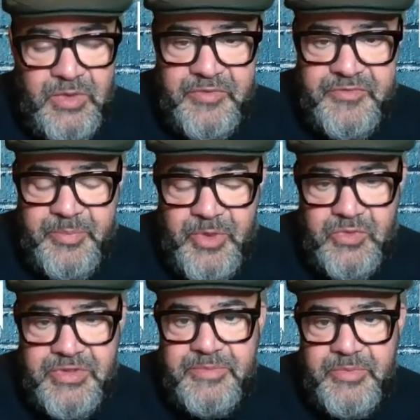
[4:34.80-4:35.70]
with the
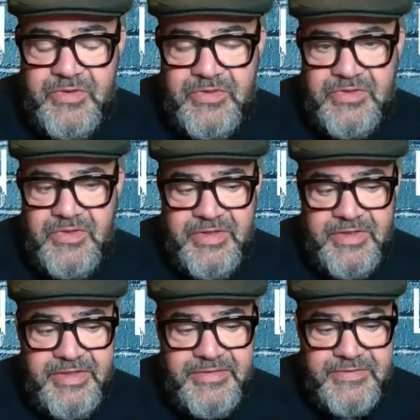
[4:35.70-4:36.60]
building, because it
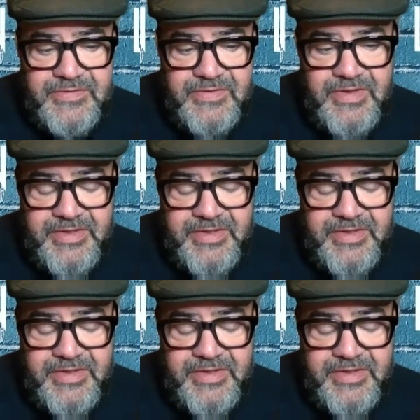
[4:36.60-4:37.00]
is